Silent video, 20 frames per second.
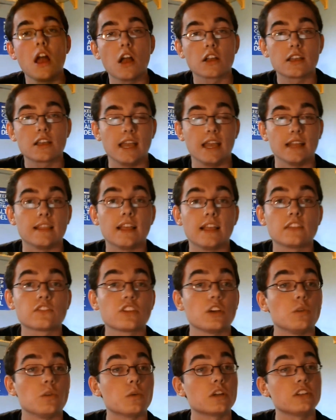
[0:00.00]
Okay, let's
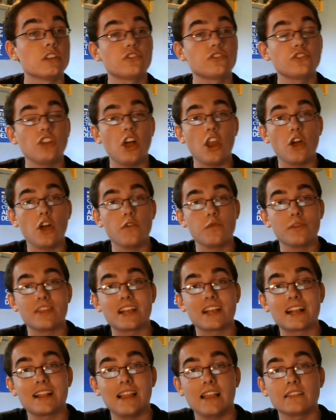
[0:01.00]
go. We're going to start off with the
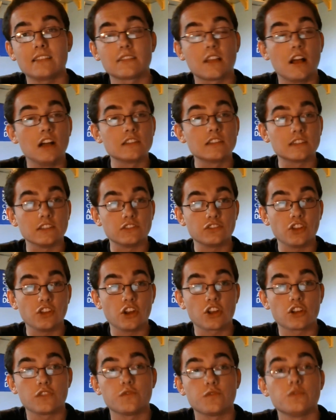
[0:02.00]
class cards and
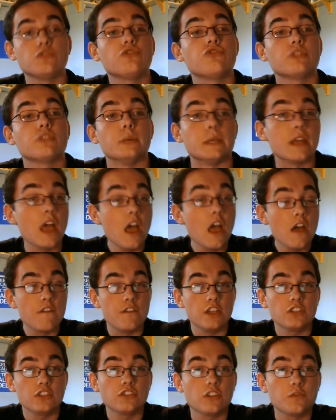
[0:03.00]
starting off with Druid.
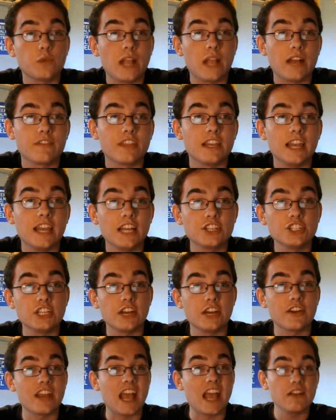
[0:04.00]
First off, we have the
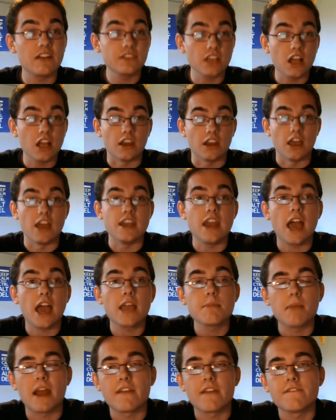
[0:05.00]
legendary Aviana, a 9
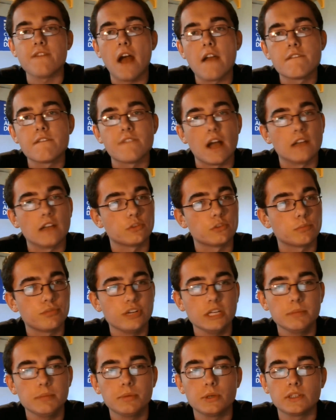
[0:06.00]
mana 5/5, so
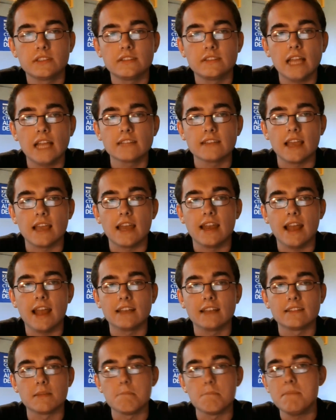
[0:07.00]
pretty poor stats, and it
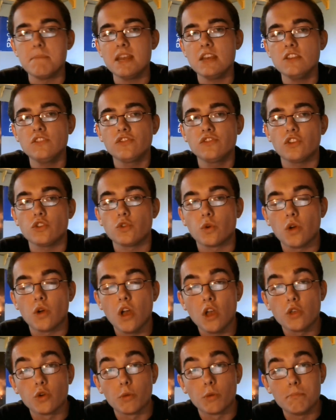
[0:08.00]
has a minions.
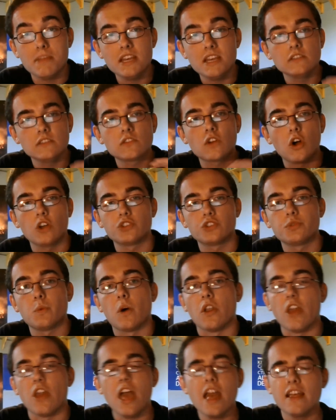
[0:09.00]
Your minions cost
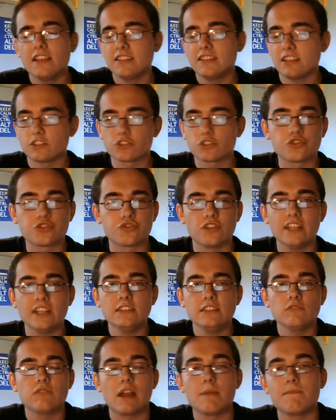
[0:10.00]
1. This has
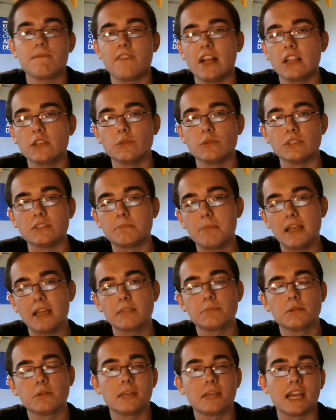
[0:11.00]
crazy ramp value and is best
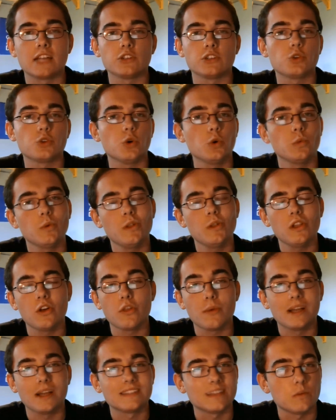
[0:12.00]
put behind a taunt wall,
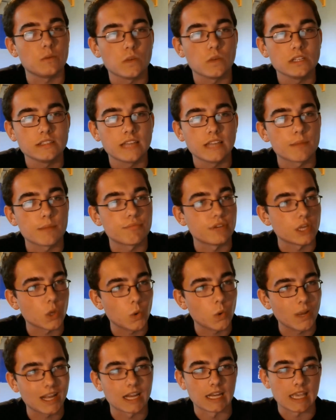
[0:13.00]
otherwise it will die pretty
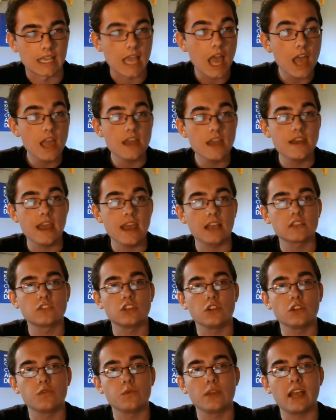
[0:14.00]
quickly. Next
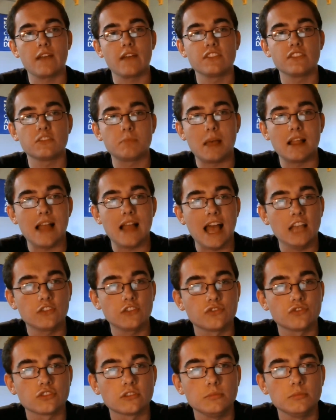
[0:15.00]
off, we have the spell
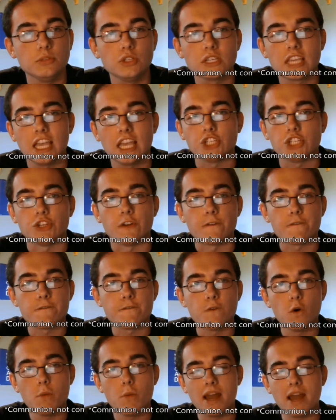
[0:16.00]
Astral Communication, of
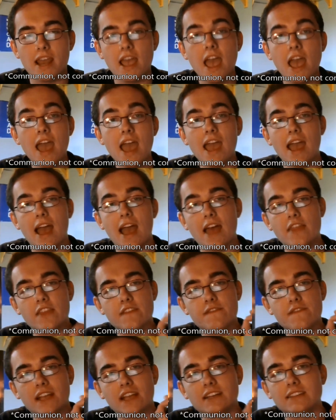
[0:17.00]
4 mana, and the
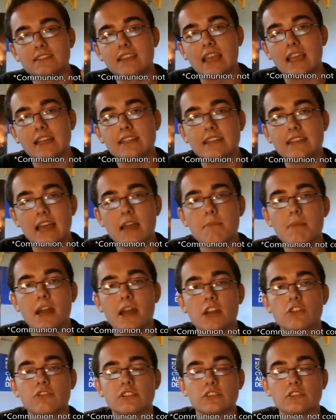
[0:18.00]
effect is gain 10 mana
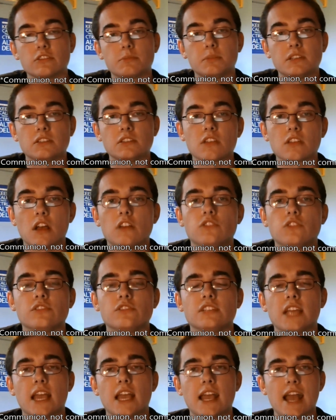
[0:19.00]
crystals but discards your
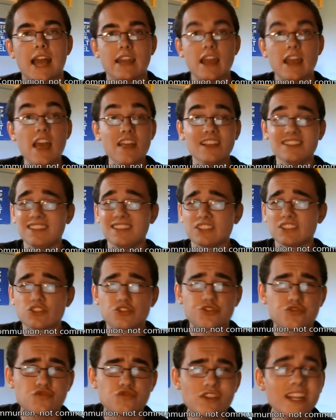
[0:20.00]
entire hand. This has
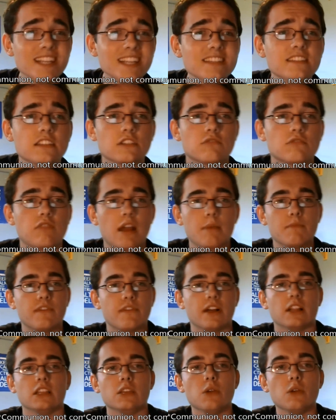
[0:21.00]
crazier ramp
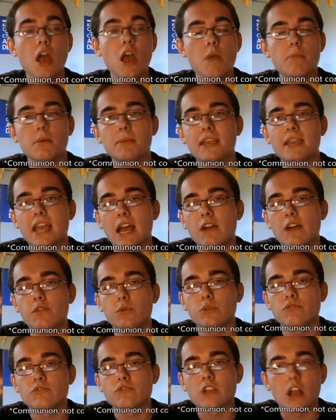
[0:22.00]
value, but be careful
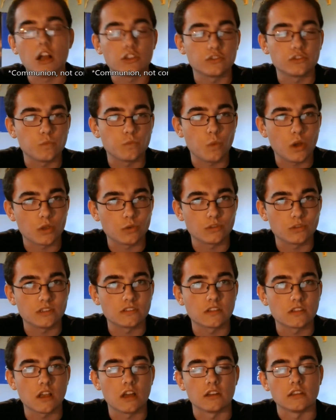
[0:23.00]
with regards of what you're
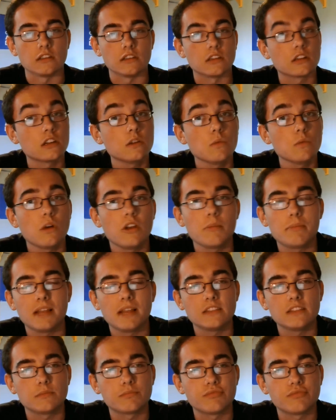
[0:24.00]
discarding. You're going to want to play
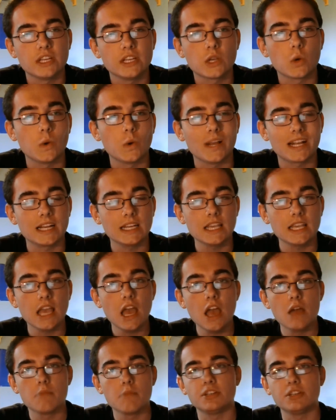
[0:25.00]
this pretty quickly,
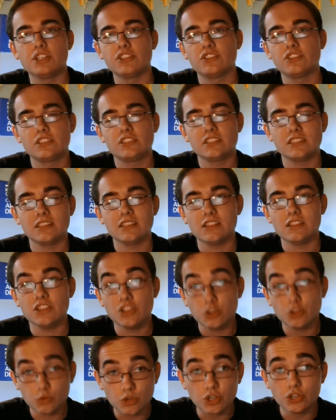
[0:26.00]
but just
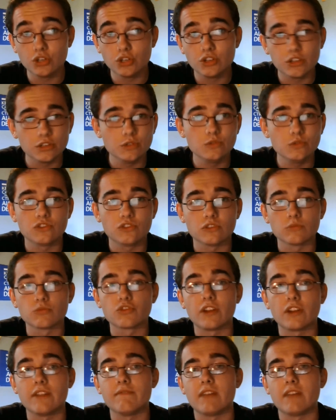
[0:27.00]
you could lose some
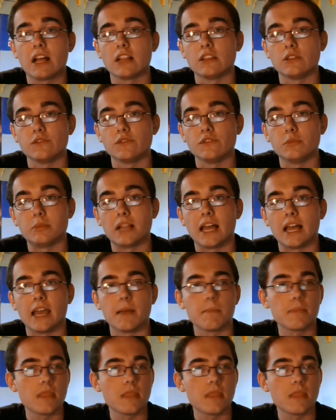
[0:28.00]
great value if you play it.